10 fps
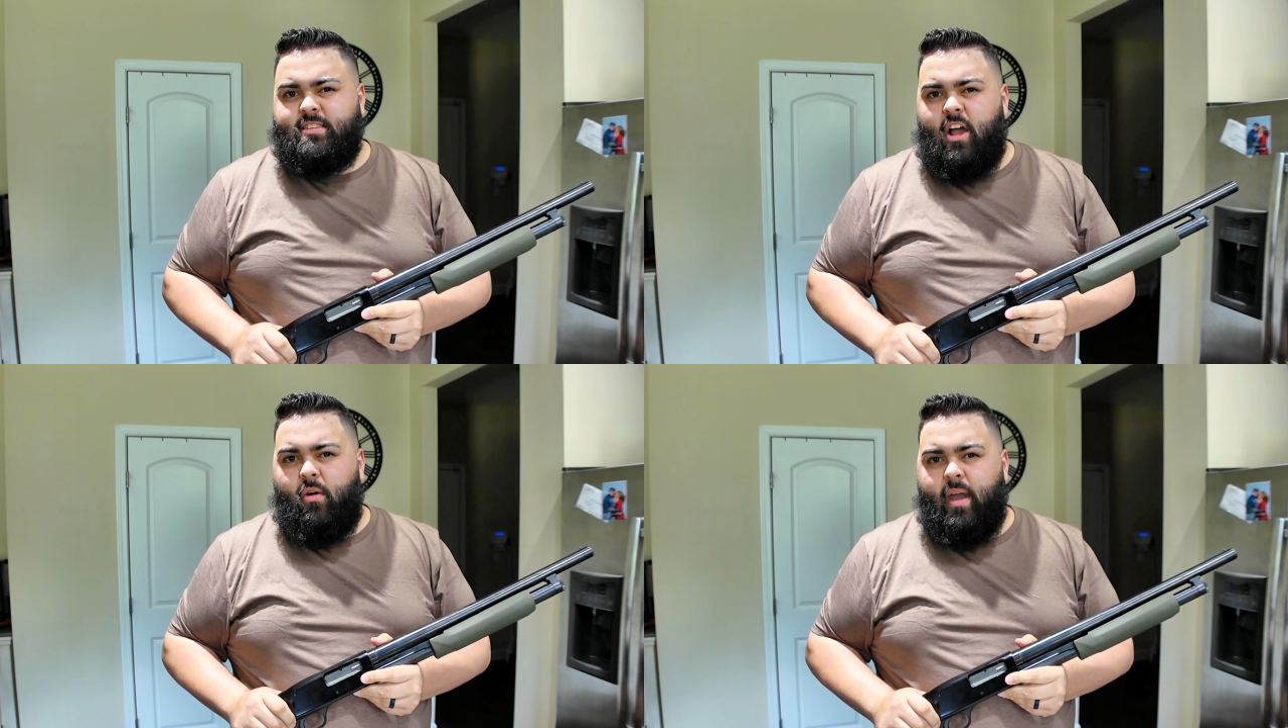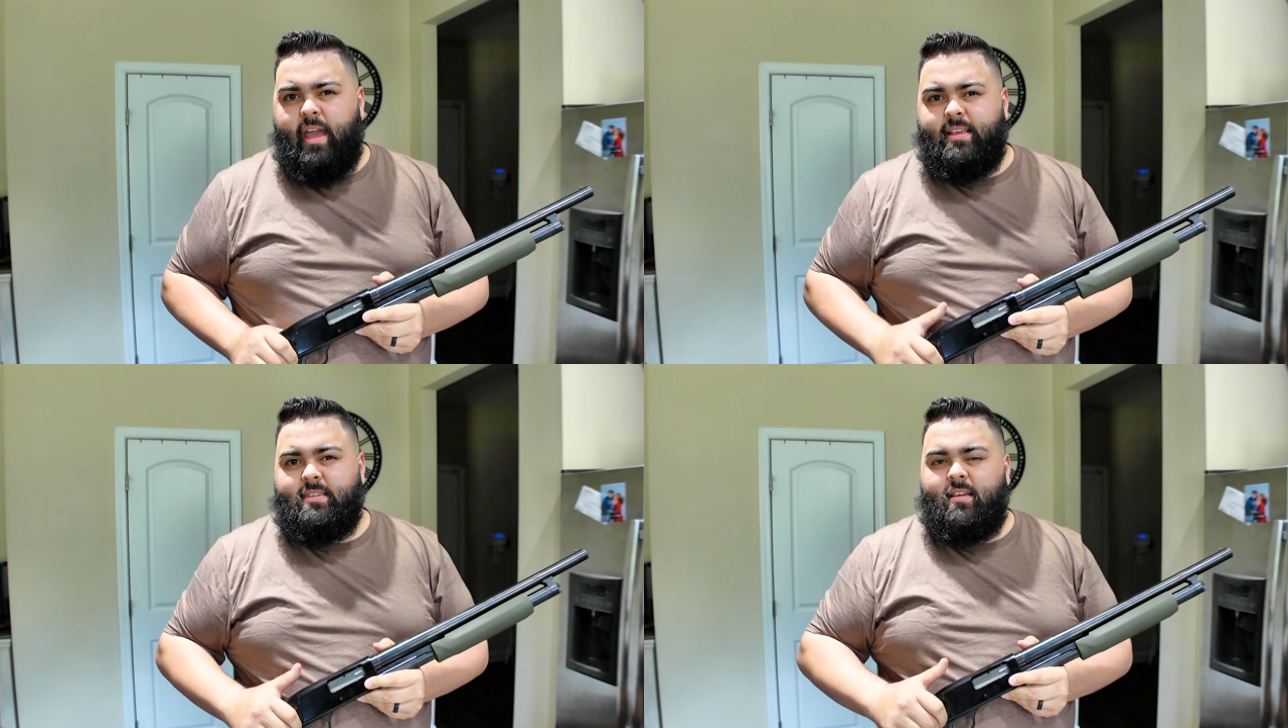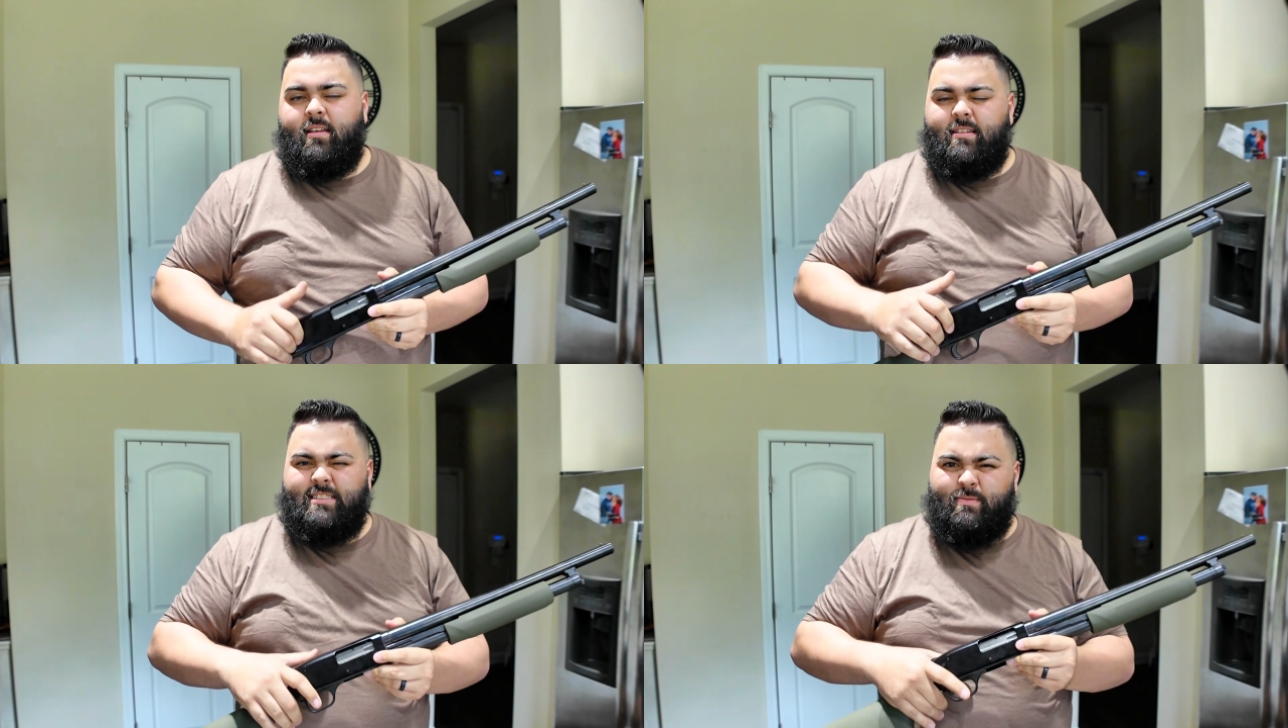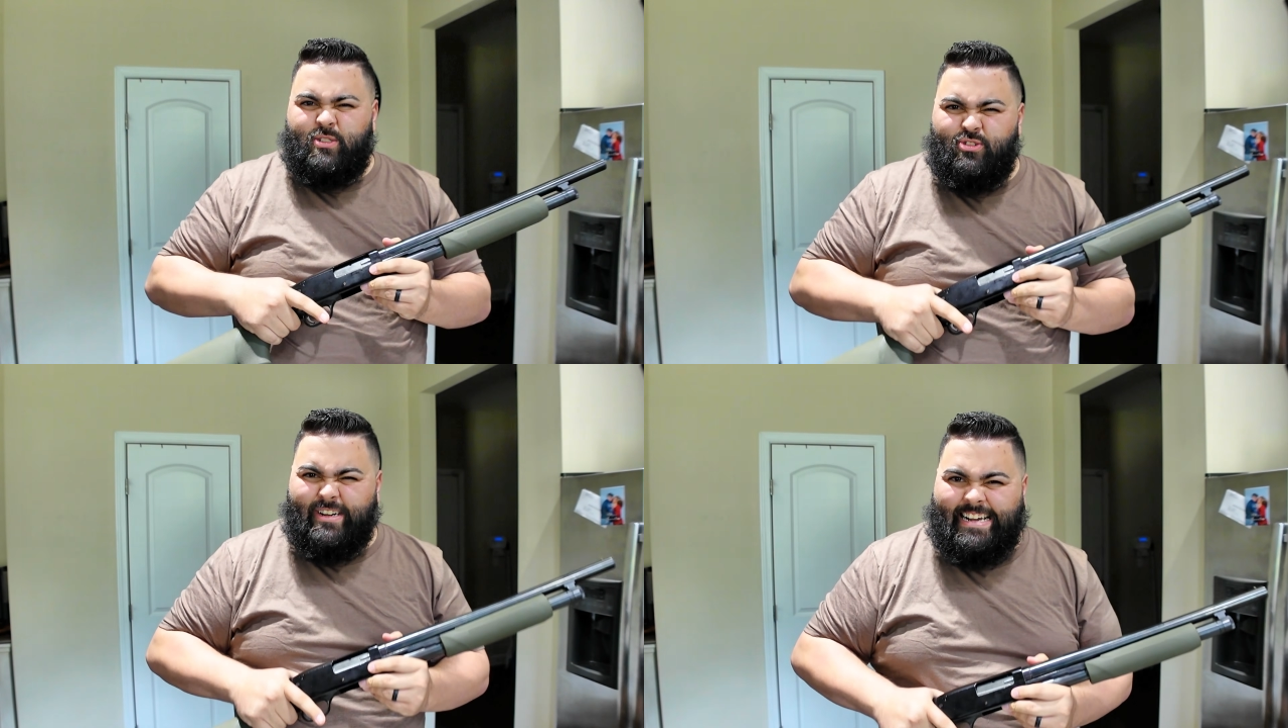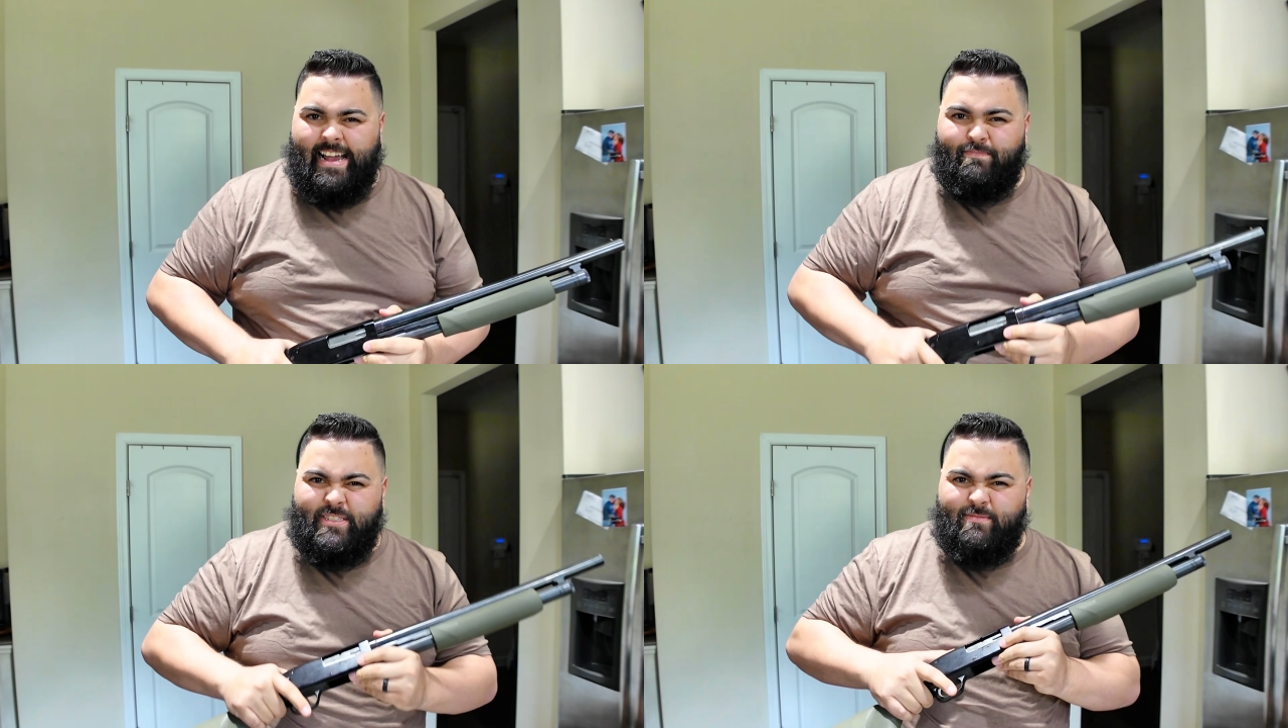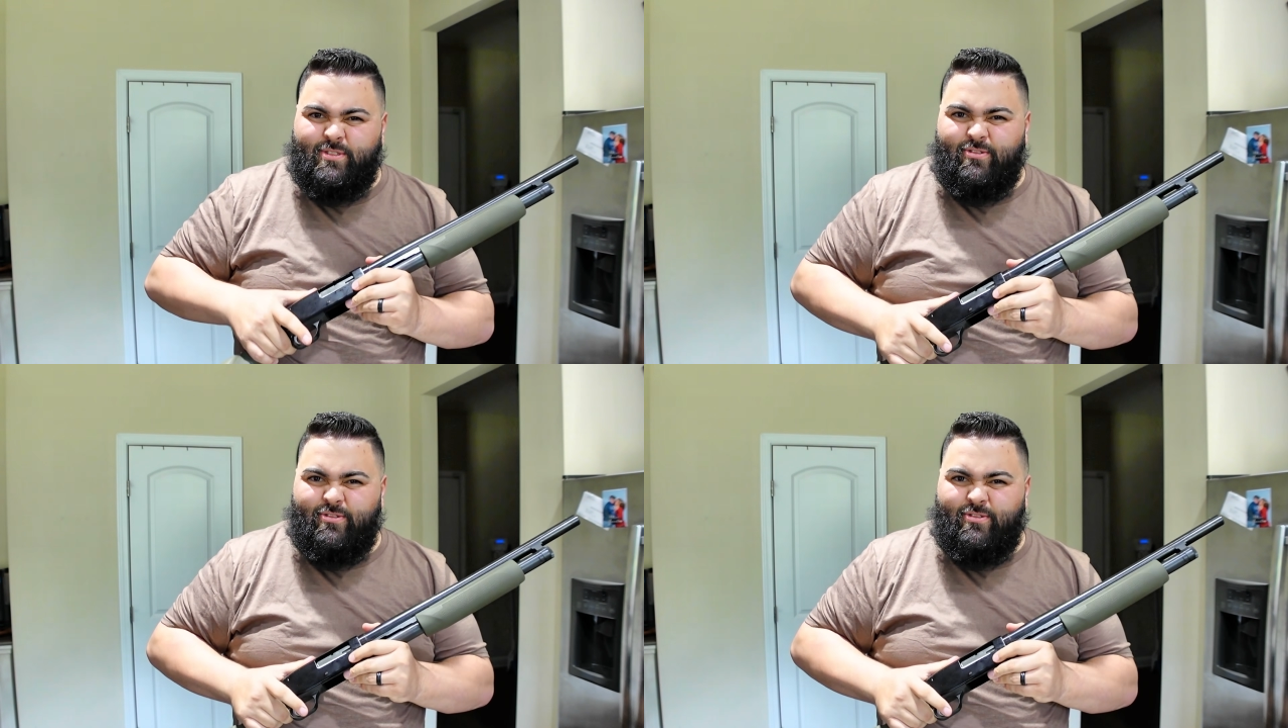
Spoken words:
always, subscribe. And